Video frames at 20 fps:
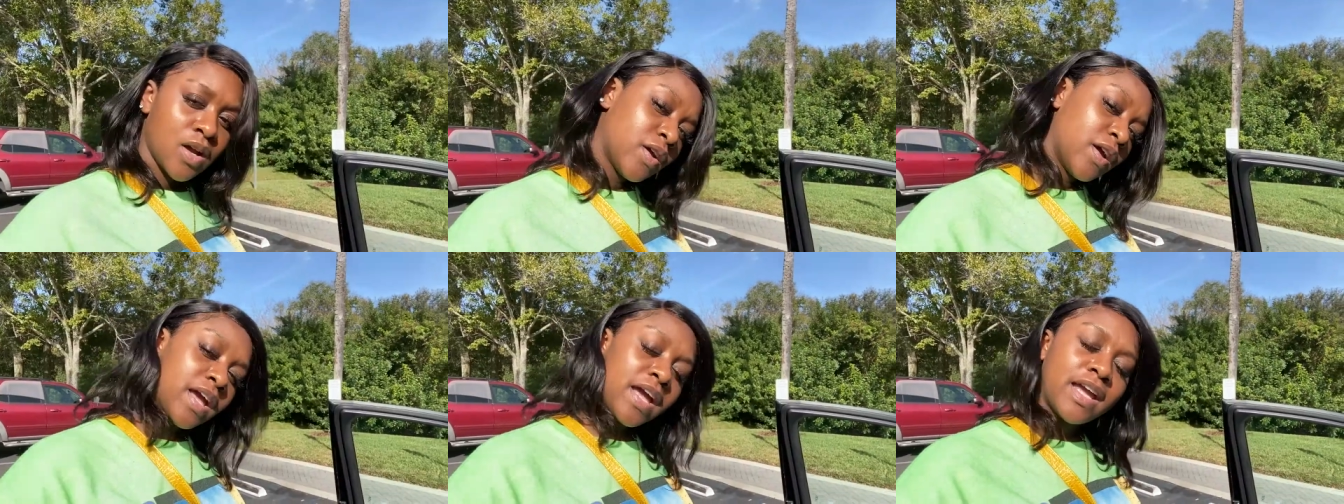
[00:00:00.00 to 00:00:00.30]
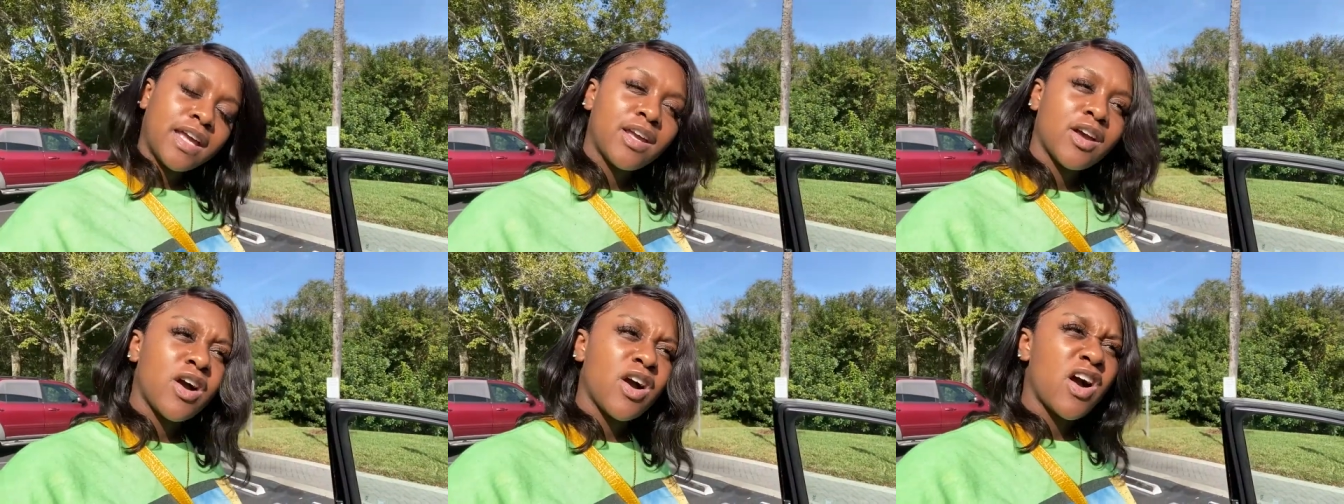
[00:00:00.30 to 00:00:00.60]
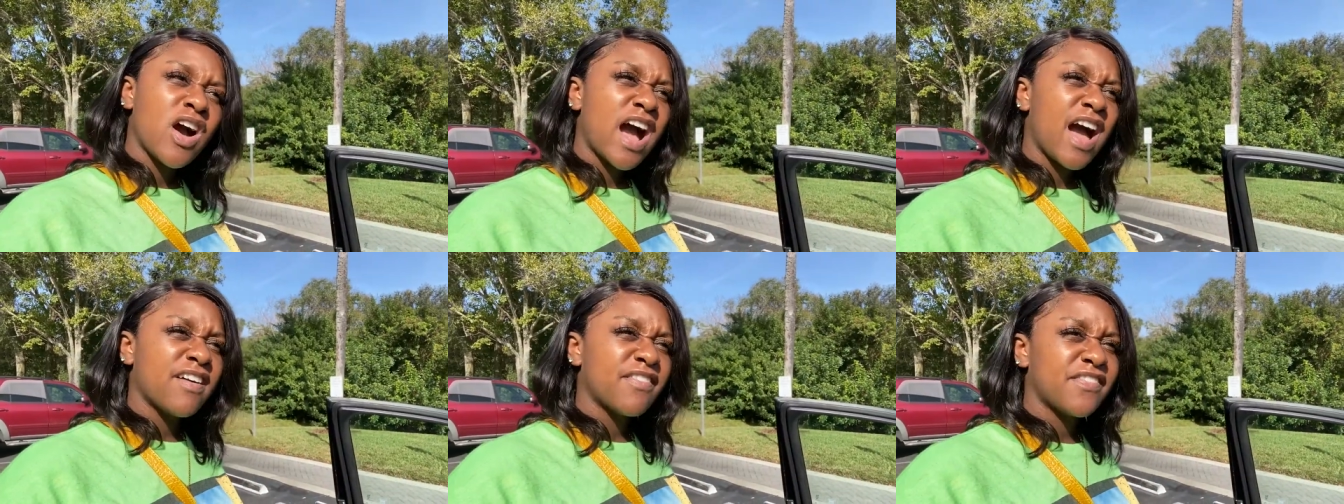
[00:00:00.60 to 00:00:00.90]
okay
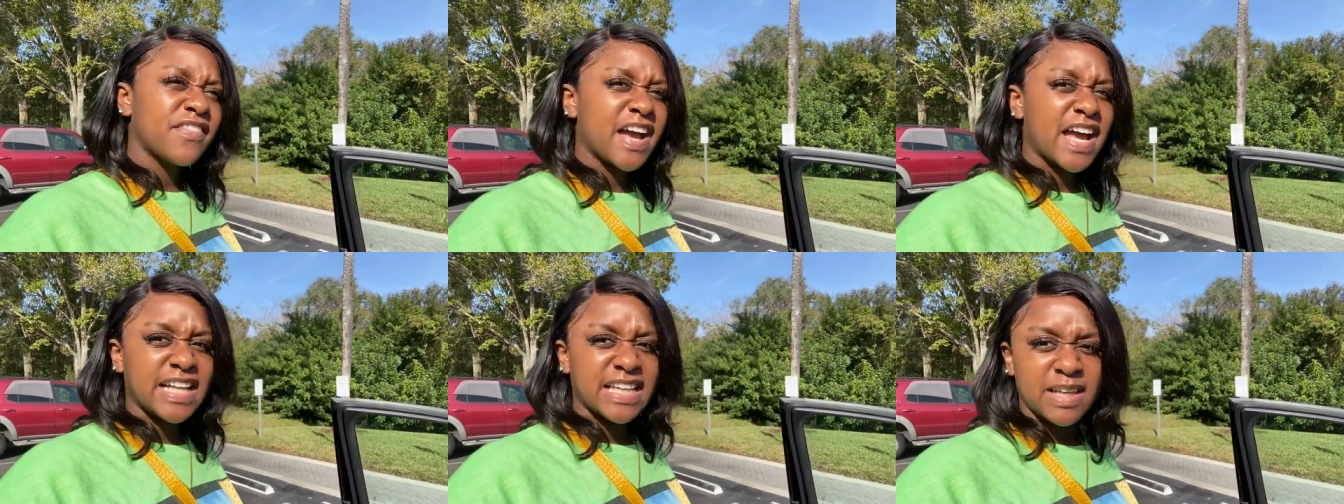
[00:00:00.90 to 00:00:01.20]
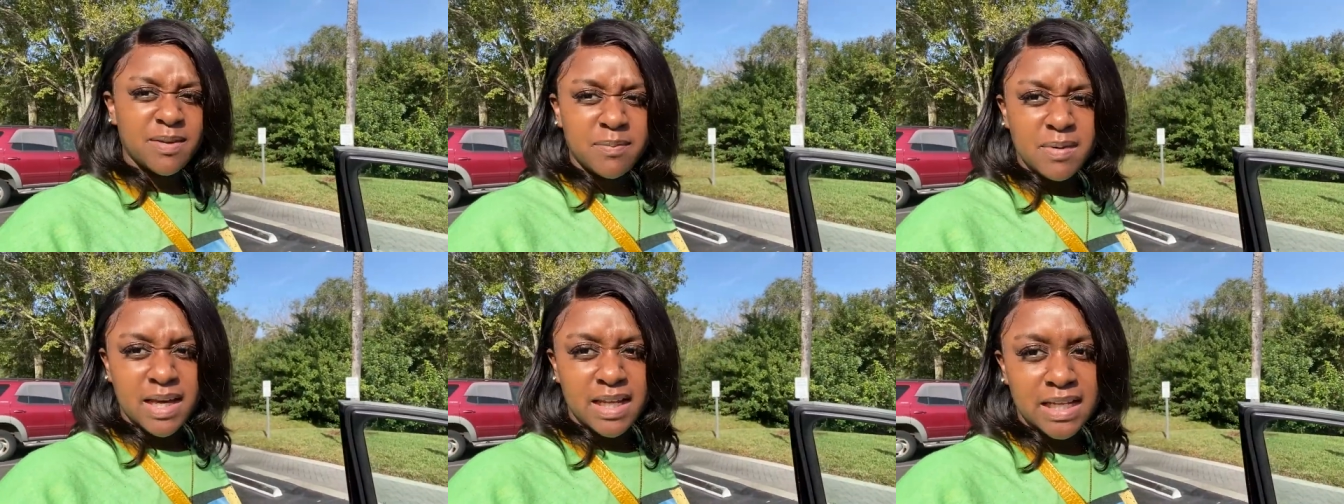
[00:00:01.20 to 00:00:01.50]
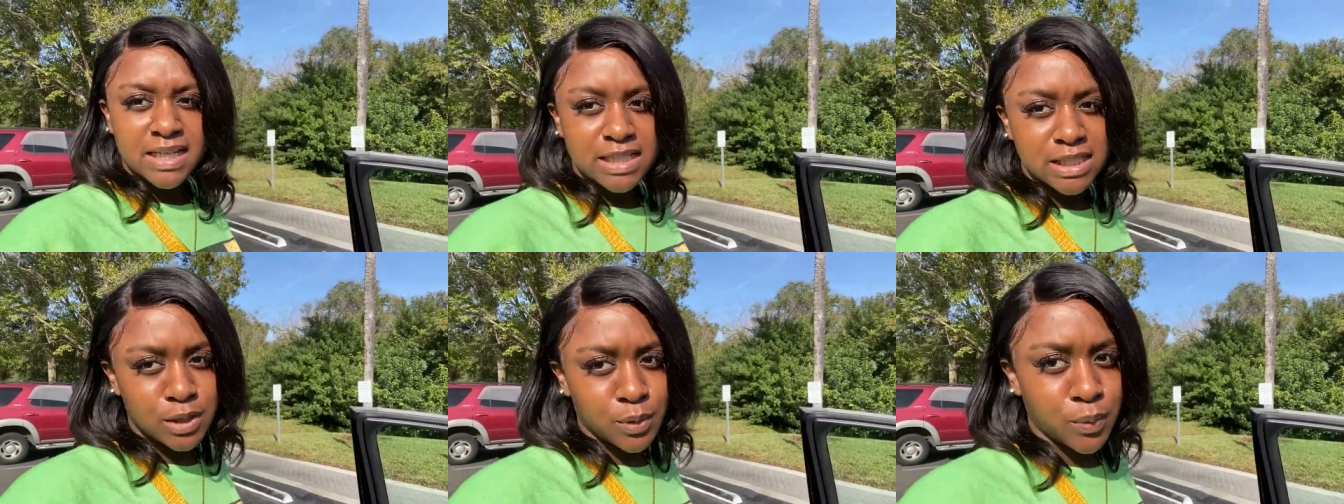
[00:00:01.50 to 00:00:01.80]
y'all i finally made
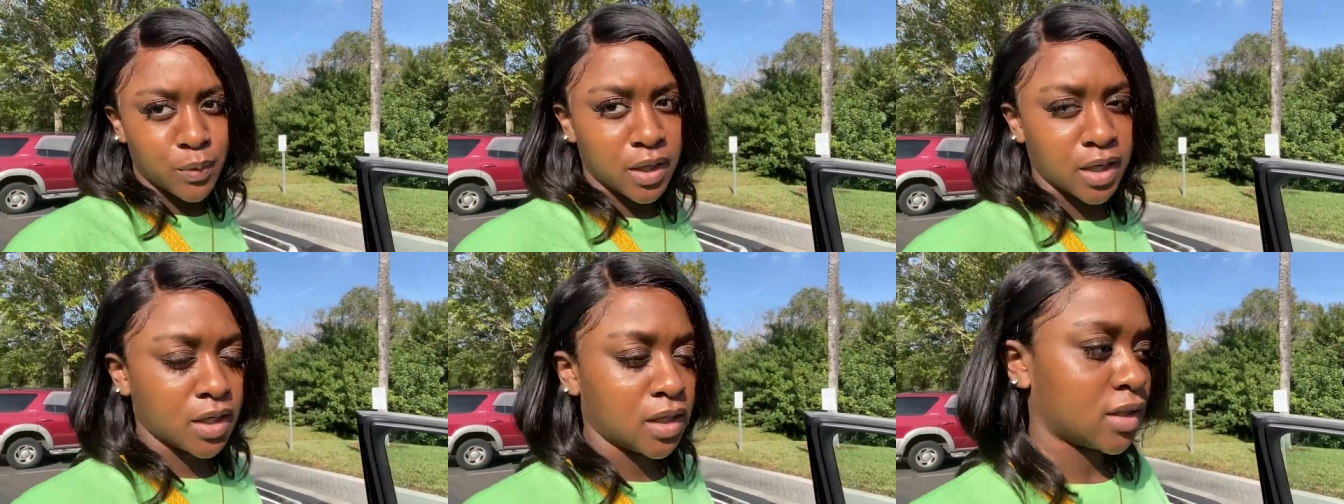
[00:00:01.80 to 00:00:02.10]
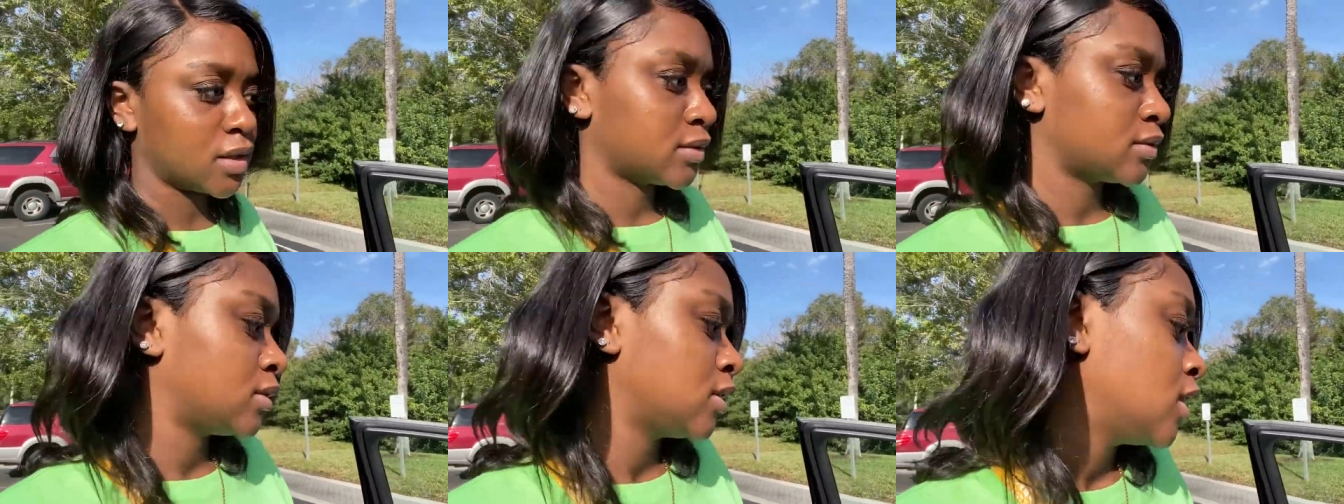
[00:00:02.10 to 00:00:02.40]
it to work